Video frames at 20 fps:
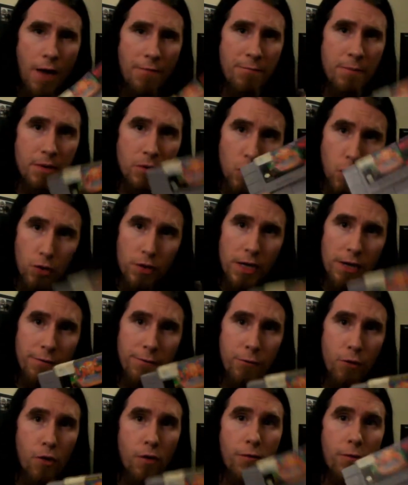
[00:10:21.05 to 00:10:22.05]
I've been looking
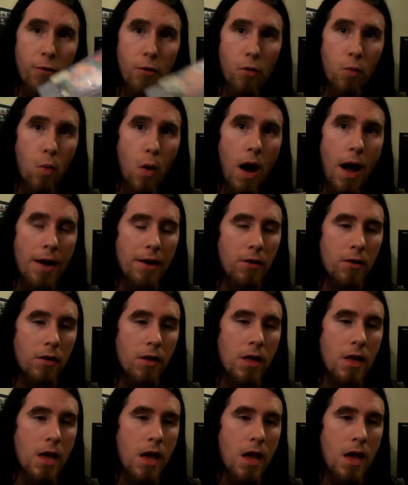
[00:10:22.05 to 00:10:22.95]
for it for a while,